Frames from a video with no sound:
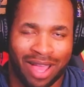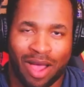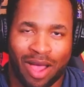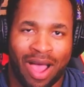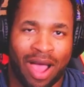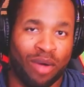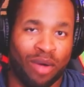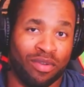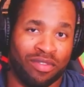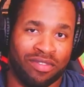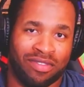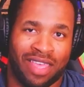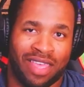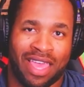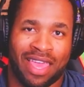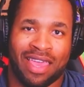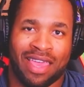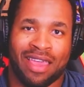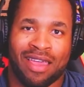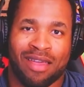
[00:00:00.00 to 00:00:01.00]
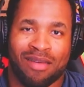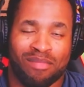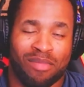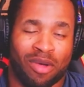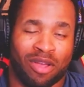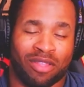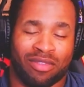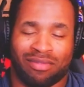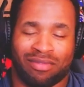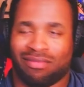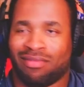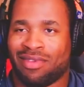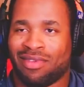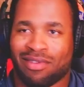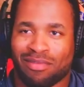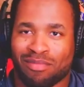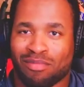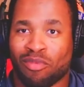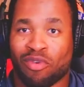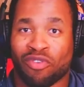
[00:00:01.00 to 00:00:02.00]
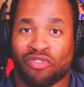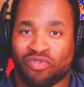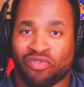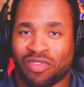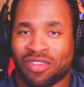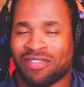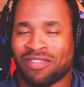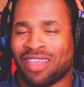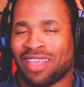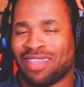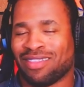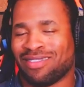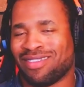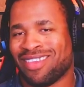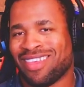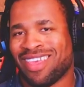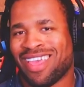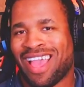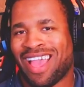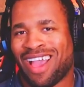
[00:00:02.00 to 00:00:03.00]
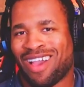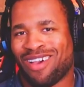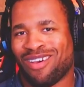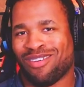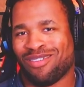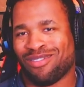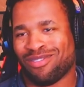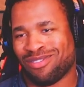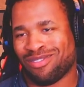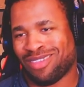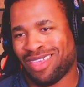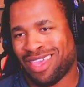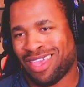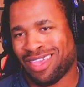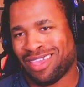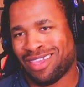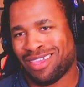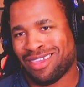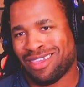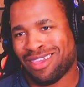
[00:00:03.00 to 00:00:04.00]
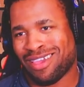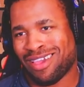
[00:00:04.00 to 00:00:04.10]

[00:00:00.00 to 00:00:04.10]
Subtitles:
I would say, but most recent, I would say,